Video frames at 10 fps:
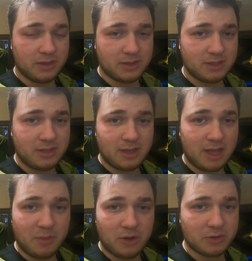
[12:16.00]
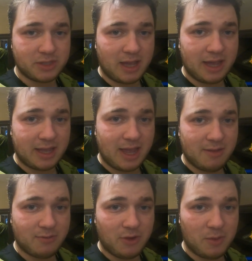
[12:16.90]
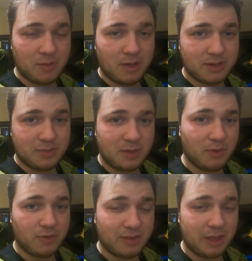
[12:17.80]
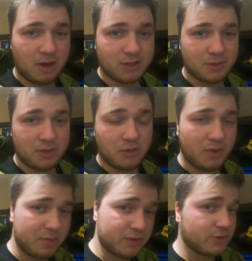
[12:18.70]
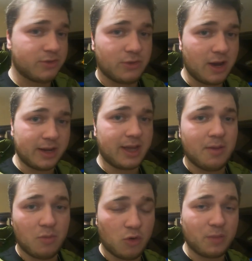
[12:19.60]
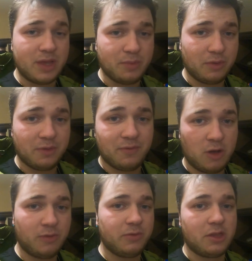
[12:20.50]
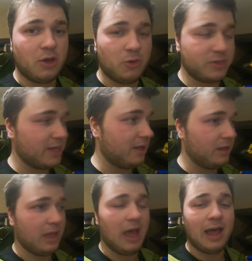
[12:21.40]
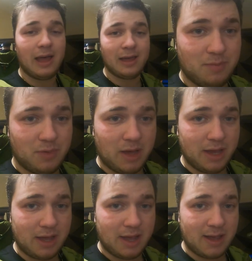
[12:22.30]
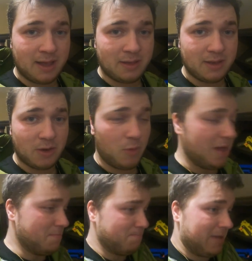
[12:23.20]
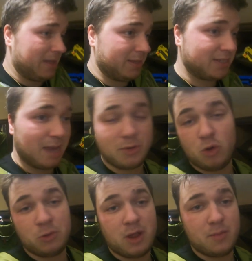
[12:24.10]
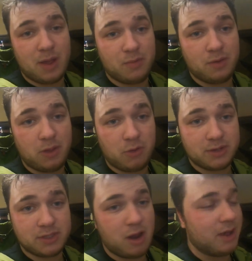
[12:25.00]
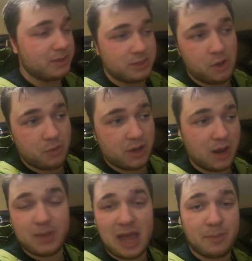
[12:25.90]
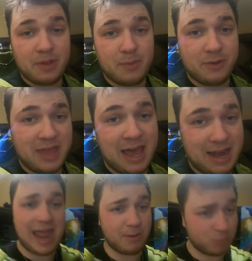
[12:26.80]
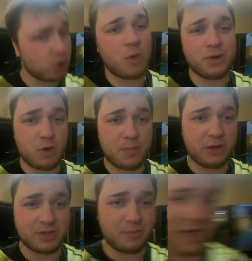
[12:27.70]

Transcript: this Davos guy came from. To be perfectly honest with you, we've been trying to get more people involved with the hotel. Uh, but uh, you know what? At least I'm a gold card member and Logan's not. So we gotta be happy about that. And we're going to our built-in